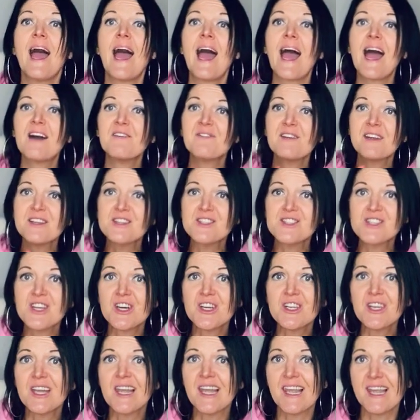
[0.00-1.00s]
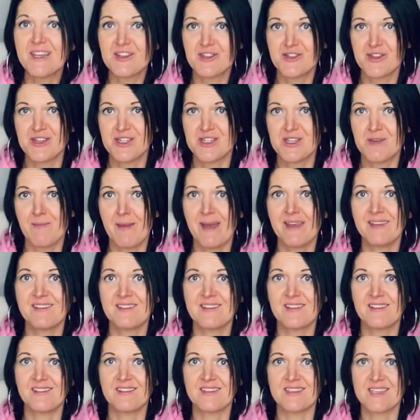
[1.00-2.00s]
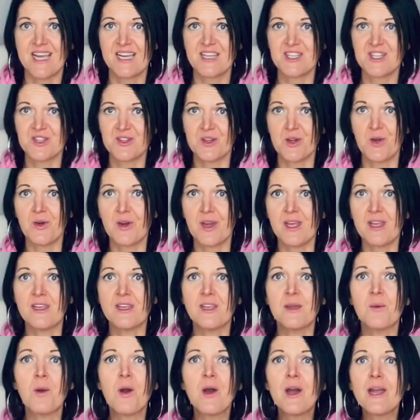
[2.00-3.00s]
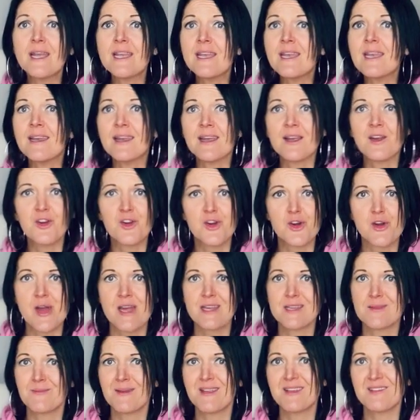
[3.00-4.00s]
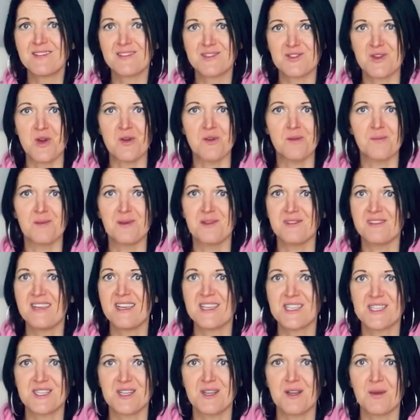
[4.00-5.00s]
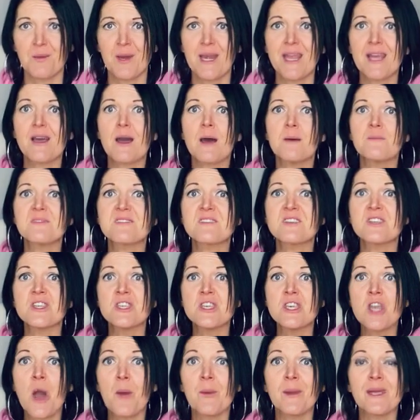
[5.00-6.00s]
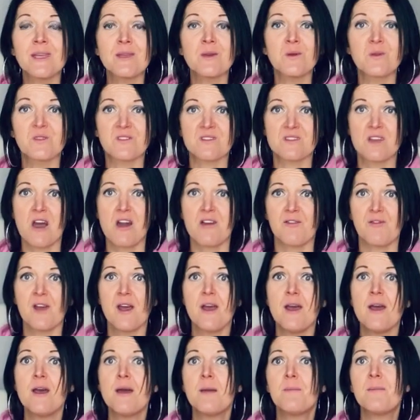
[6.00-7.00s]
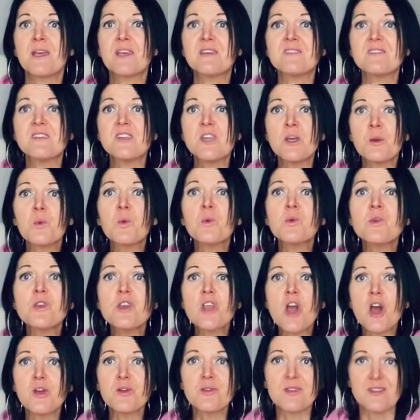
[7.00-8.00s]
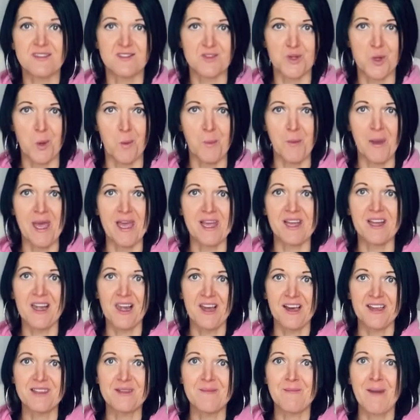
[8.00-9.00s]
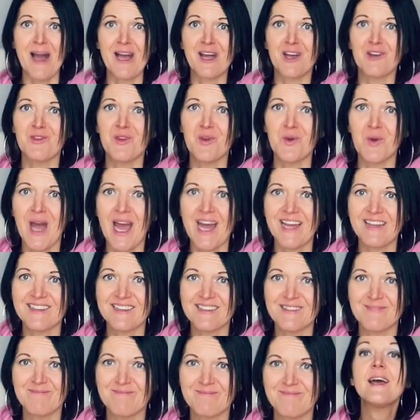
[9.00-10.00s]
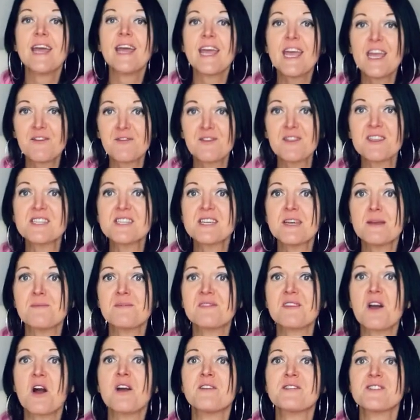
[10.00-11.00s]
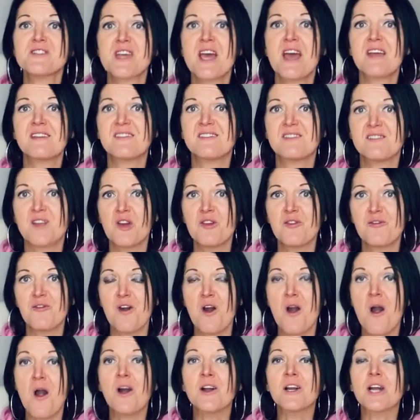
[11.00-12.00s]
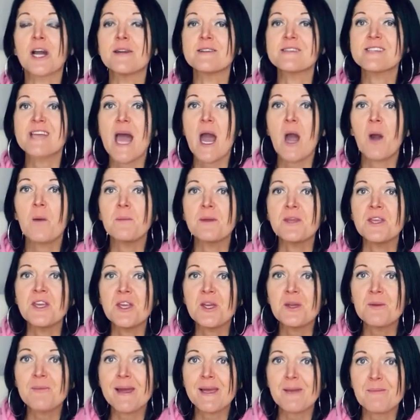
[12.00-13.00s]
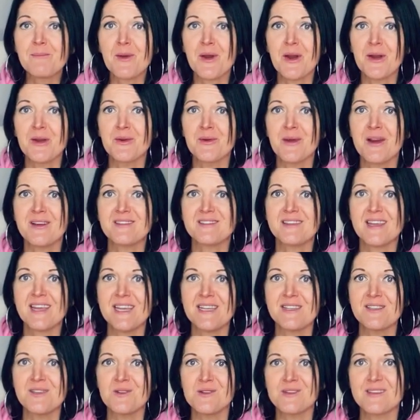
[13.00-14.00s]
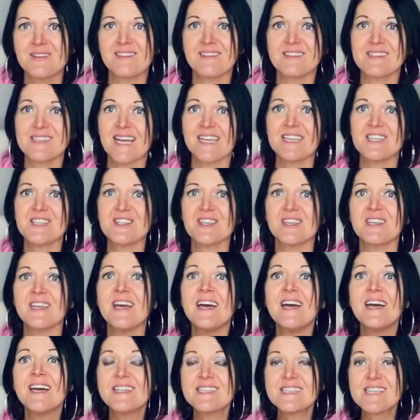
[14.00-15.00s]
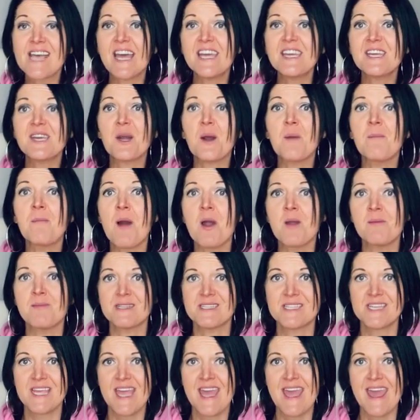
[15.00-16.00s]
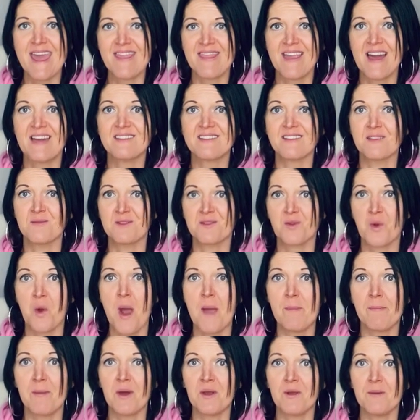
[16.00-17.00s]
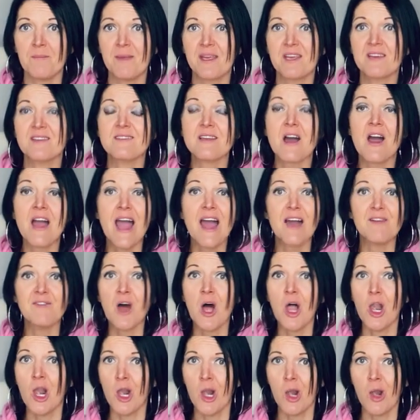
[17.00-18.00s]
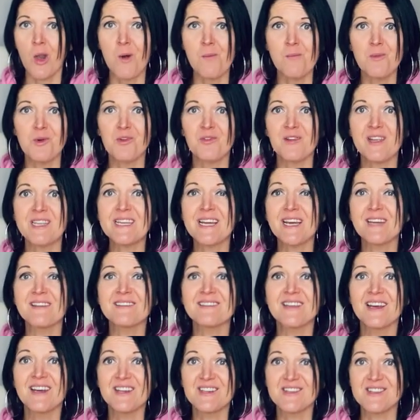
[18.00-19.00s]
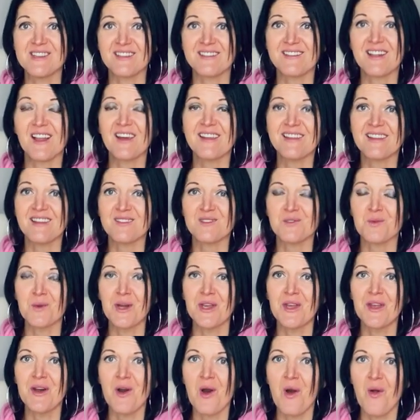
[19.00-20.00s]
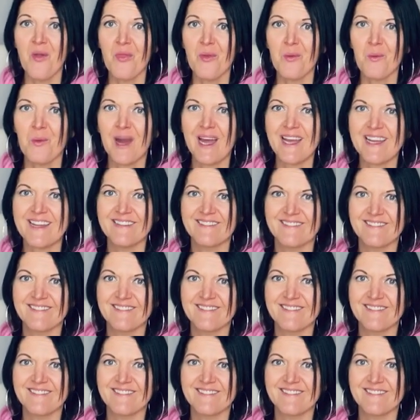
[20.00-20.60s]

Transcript: having done a literature-based dissertation on it, you are in an incredibly strong position when it comes to knowing your stuff, because you will know this topic like the back of your hand. If the tips I've shared so far are going to help you make progress in your dissertation, take a moment to hit that subscribe button, because I have a lot more videos just like this one on the way.